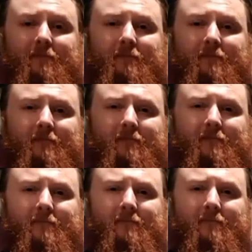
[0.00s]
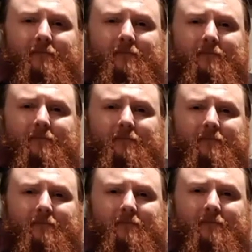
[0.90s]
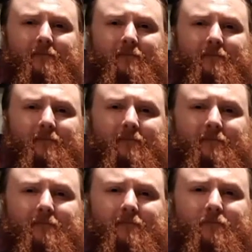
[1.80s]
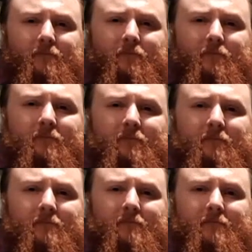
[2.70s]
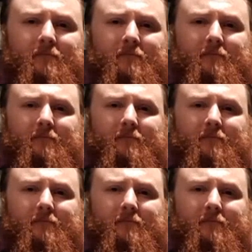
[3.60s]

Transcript: (silent)